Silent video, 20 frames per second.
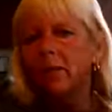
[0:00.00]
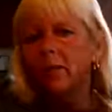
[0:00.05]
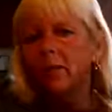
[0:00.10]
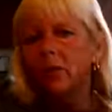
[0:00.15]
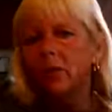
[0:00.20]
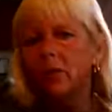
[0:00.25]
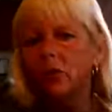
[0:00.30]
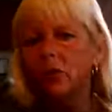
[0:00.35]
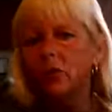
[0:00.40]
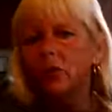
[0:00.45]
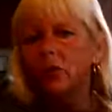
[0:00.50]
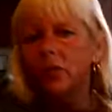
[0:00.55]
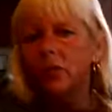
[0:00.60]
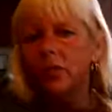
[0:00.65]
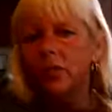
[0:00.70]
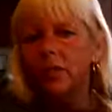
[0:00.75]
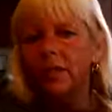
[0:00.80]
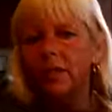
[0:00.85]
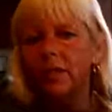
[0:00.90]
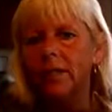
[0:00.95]
encouraging
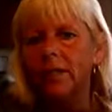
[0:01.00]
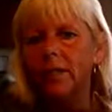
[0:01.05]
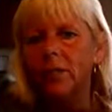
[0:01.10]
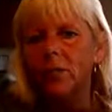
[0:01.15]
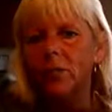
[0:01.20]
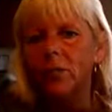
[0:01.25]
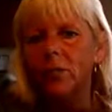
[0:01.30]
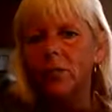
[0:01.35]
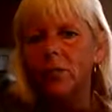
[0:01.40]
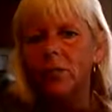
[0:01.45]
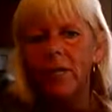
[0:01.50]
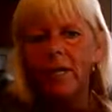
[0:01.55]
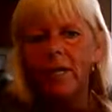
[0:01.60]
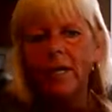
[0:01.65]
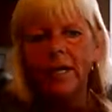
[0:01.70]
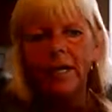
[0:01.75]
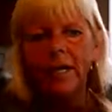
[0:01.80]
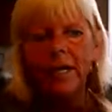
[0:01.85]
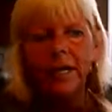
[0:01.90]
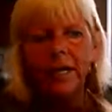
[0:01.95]
in that way. I
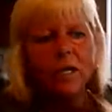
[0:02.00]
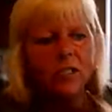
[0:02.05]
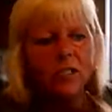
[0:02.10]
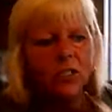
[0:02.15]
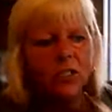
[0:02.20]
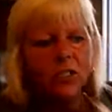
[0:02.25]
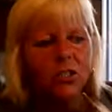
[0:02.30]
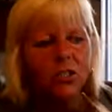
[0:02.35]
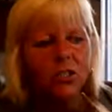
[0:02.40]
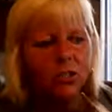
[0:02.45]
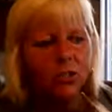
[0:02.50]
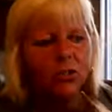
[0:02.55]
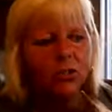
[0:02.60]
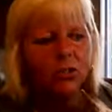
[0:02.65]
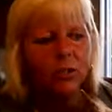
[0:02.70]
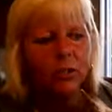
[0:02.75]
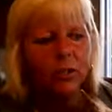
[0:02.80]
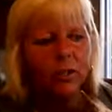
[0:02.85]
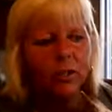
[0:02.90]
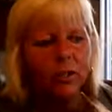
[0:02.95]
started work
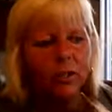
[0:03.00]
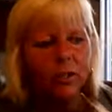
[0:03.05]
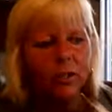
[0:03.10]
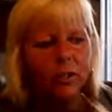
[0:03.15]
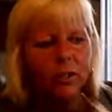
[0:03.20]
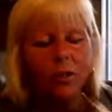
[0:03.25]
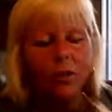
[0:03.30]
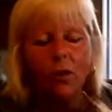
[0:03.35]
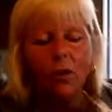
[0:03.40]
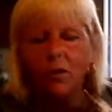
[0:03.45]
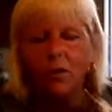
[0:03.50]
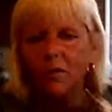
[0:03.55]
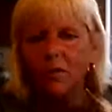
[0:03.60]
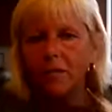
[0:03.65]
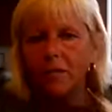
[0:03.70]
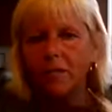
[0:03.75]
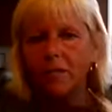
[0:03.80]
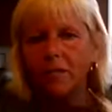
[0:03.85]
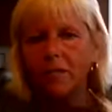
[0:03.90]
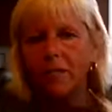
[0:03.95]
at the
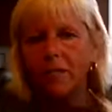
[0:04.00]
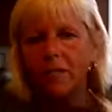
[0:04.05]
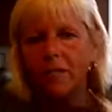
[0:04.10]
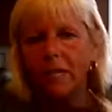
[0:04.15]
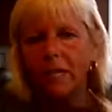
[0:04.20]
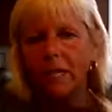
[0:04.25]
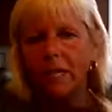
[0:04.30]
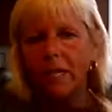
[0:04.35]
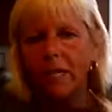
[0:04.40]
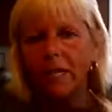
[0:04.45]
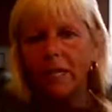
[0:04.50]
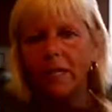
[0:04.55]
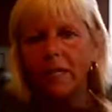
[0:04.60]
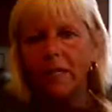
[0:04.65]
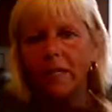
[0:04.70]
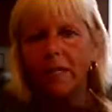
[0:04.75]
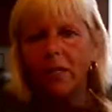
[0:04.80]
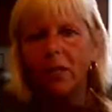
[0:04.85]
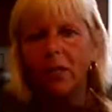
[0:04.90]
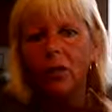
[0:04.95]
RSPCA on a
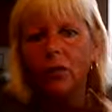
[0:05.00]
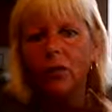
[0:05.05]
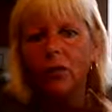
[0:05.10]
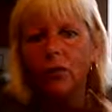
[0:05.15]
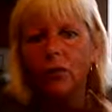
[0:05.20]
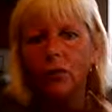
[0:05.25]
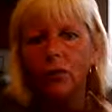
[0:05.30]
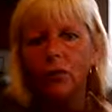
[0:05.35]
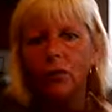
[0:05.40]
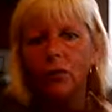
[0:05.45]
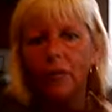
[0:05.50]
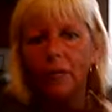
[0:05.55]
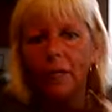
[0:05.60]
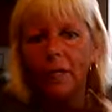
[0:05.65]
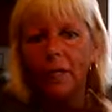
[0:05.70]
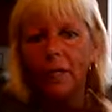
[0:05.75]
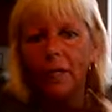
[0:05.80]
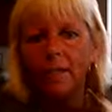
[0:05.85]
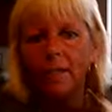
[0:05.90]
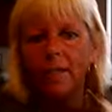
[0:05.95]
voluntary basis.
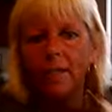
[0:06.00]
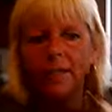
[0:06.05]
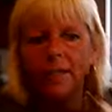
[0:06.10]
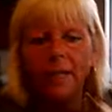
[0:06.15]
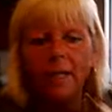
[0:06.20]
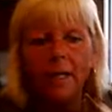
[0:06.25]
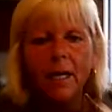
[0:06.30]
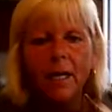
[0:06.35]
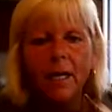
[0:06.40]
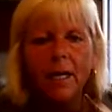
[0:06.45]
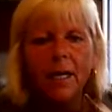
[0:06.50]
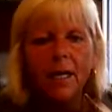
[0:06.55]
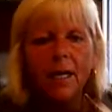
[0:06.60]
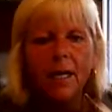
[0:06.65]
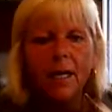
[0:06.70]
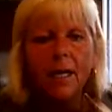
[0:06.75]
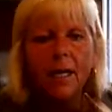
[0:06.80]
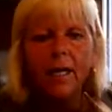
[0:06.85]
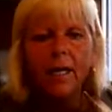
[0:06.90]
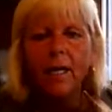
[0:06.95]
I
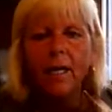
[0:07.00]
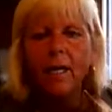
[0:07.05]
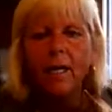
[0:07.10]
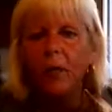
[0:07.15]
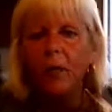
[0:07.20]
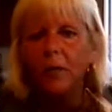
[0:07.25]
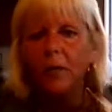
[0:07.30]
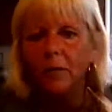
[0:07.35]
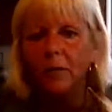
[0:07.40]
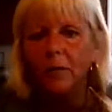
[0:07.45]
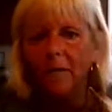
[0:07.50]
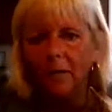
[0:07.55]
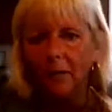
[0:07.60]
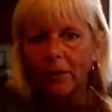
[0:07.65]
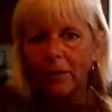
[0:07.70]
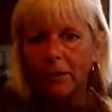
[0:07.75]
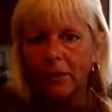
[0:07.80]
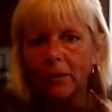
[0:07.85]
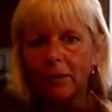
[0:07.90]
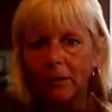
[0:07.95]
helped out at the vet
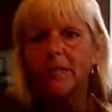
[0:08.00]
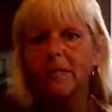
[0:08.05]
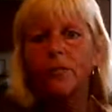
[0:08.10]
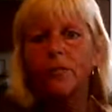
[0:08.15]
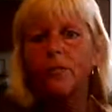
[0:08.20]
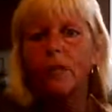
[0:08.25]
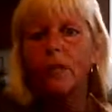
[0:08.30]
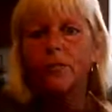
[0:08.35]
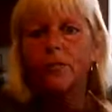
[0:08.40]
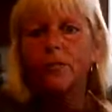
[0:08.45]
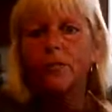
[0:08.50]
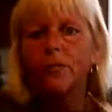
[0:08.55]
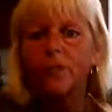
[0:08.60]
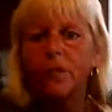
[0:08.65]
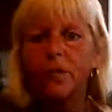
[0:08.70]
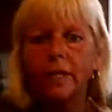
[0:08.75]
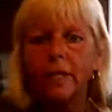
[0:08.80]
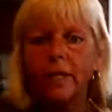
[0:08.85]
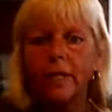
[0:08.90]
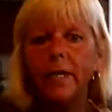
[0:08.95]
on my free
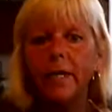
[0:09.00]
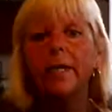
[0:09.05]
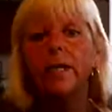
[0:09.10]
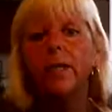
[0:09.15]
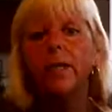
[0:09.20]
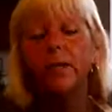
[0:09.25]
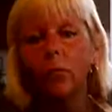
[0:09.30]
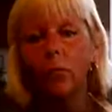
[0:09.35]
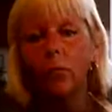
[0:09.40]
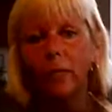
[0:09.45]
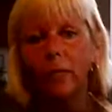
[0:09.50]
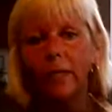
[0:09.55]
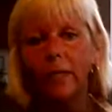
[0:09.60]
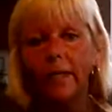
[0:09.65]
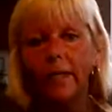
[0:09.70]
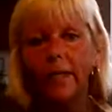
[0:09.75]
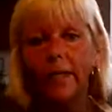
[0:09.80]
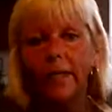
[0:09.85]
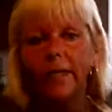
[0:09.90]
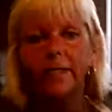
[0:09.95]
day and at weekends.
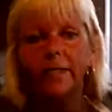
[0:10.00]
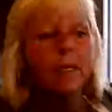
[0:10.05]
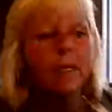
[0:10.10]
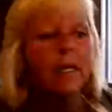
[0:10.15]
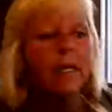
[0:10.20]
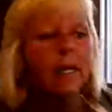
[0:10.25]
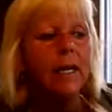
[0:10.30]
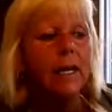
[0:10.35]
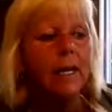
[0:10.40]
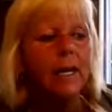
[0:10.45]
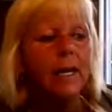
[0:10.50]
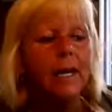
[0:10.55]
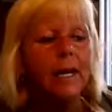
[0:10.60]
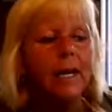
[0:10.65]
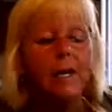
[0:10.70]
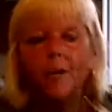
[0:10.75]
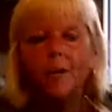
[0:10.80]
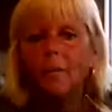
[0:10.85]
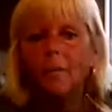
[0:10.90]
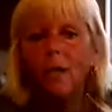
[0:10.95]

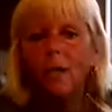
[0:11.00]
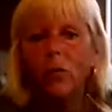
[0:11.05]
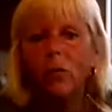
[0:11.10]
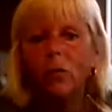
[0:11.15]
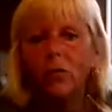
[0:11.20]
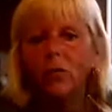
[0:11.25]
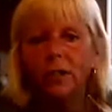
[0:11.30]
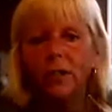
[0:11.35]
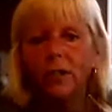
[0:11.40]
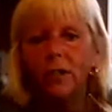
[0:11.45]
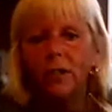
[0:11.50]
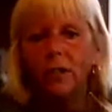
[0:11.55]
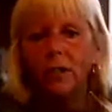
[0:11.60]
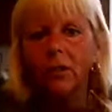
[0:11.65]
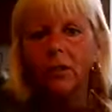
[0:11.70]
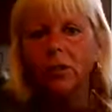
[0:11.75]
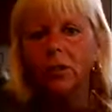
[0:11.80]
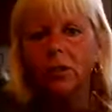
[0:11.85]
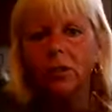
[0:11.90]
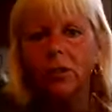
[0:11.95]
I wanted to
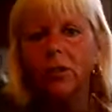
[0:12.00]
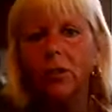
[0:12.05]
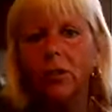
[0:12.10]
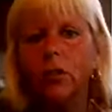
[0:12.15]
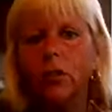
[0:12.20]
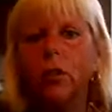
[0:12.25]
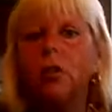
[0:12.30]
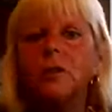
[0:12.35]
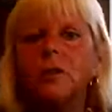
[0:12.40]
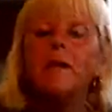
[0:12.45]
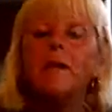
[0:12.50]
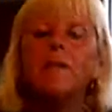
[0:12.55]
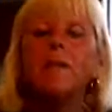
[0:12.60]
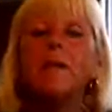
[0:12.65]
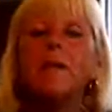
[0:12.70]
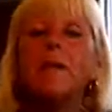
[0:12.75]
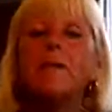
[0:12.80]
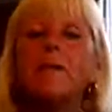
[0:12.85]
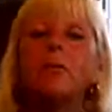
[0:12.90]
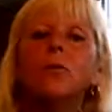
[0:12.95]
know a lot about the
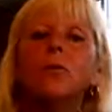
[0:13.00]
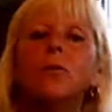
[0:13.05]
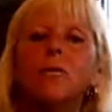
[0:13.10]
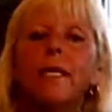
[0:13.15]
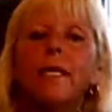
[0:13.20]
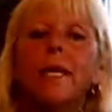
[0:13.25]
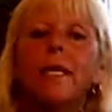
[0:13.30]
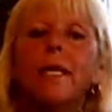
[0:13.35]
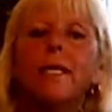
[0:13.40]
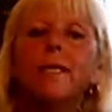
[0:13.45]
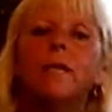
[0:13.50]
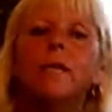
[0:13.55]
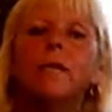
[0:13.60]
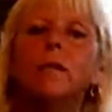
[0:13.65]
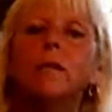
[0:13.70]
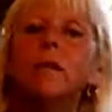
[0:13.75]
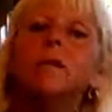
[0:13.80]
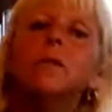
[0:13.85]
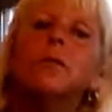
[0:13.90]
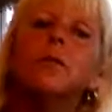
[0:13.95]
medical side and a lot
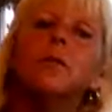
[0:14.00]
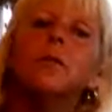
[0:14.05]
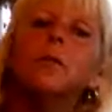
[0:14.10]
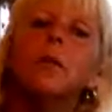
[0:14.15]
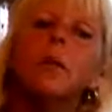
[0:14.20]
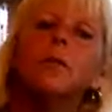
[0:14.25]
about